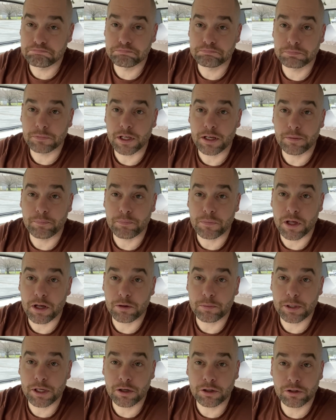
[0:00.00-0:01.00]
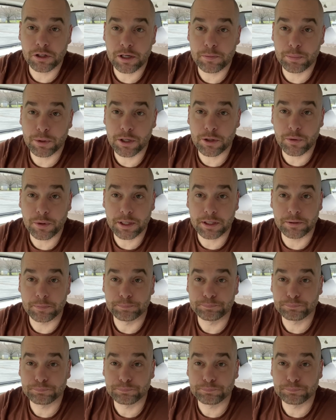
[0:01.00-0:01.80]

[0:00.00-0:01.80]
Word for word: Yeah, that'll be online pretty quick.